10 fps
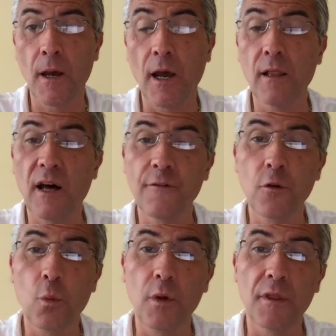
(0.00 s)
I love
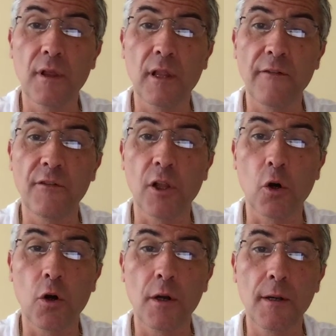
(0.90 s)
you with the love of the
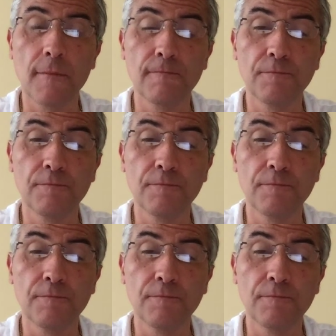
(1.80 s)
Lord,